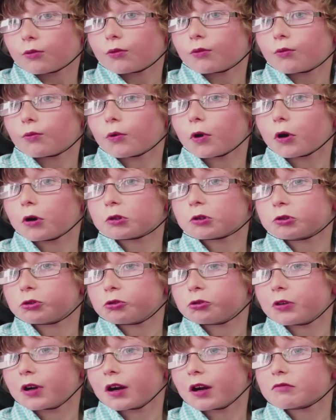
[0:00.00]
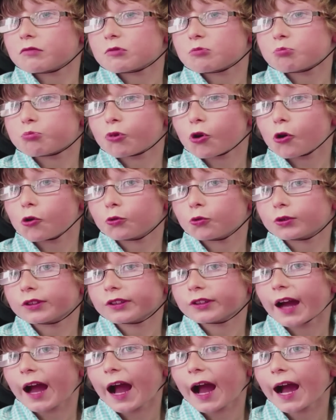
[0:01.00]
why do you have a
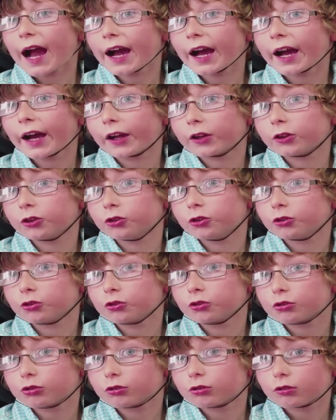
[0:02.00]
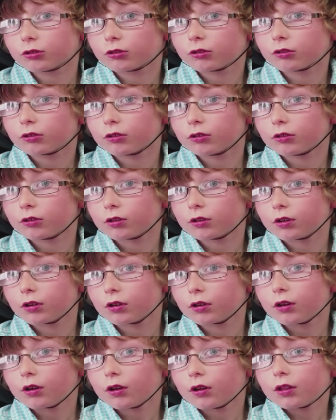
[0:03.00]
broken hand?
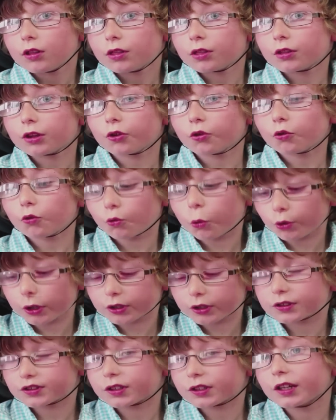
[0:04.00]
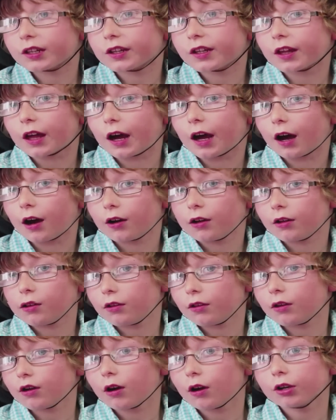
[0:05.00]
They always say that.
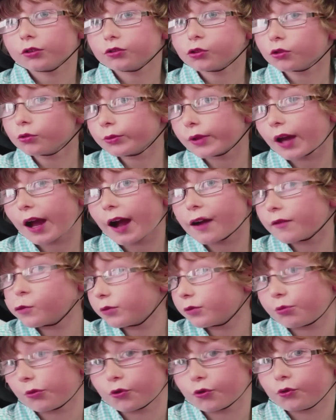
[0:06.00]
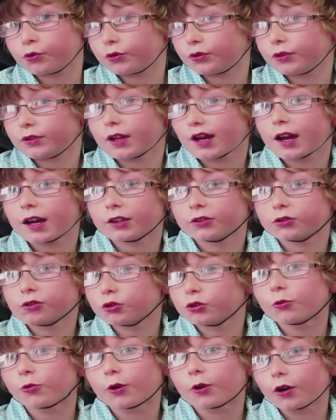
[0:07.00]
I don't have a broken hand,
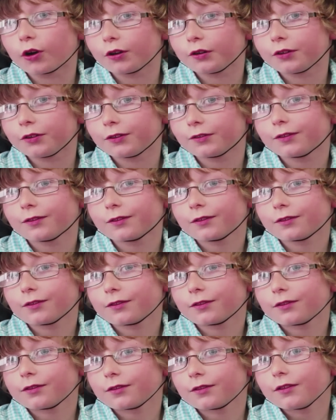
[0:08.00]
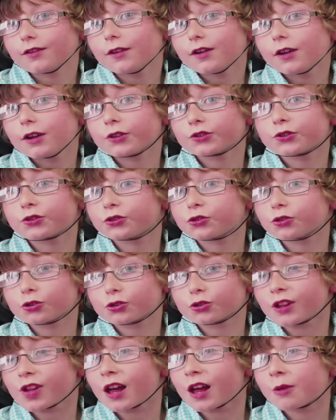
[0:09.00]
do I? It's
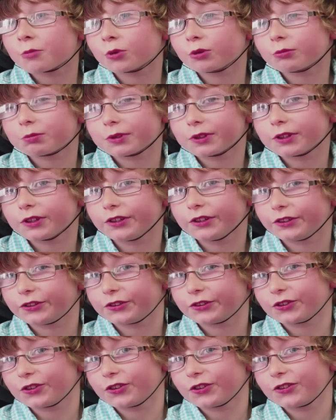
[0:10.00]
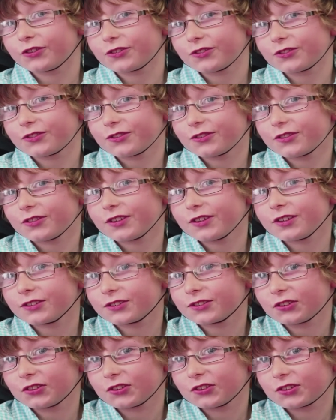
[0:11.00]
just hemiplegia,
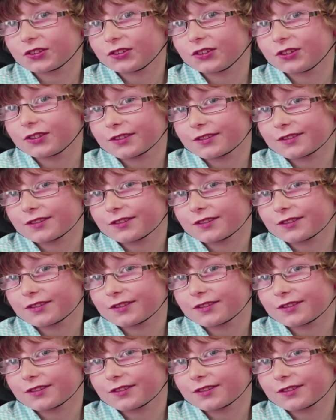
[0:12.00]
isn't it?